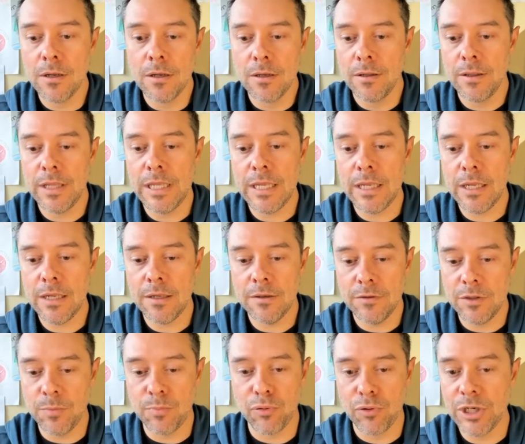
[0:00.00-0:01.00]

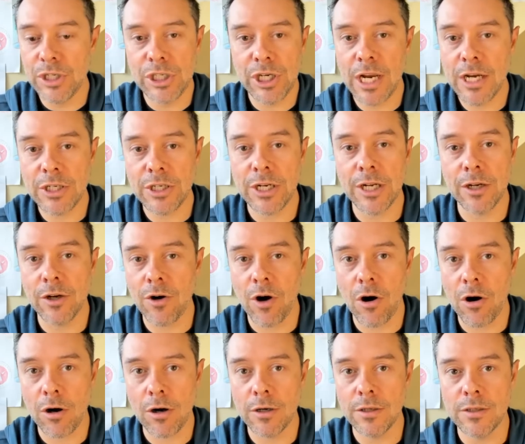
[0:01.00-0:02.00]
depreciation in
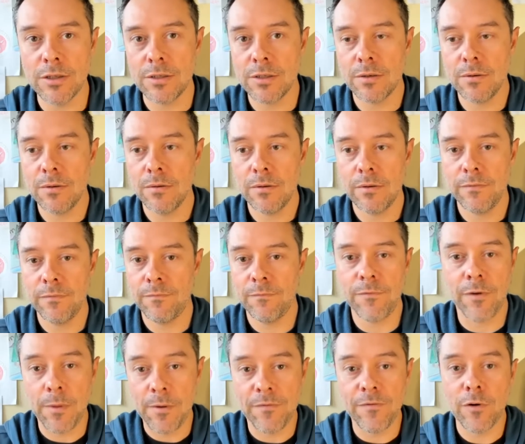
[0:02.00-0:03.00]
cards
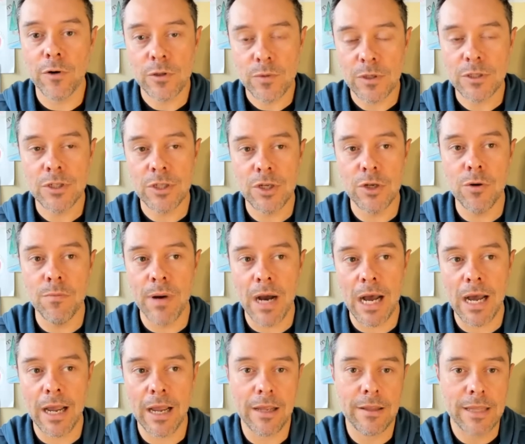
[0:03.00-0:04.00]
from the first ones that you
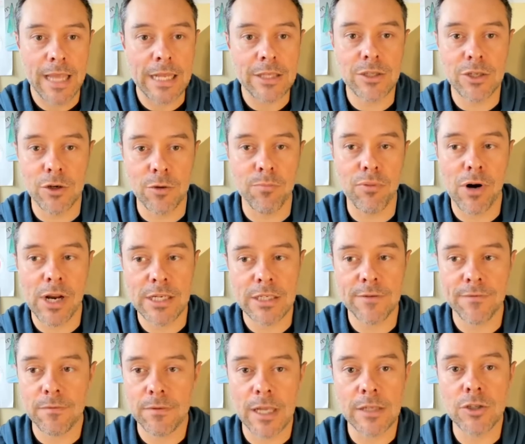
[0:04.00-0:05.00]
buy, that's your
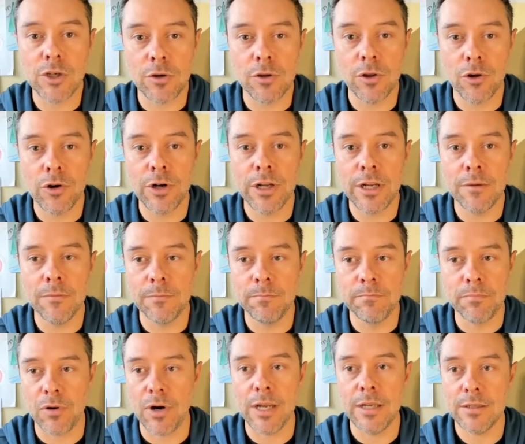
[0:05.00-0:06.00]
price, that's your learning
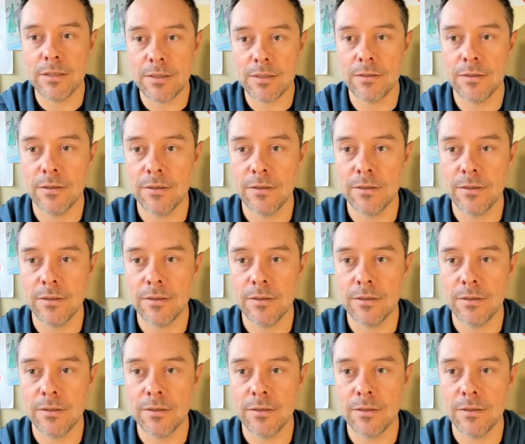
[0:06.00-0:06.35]
price.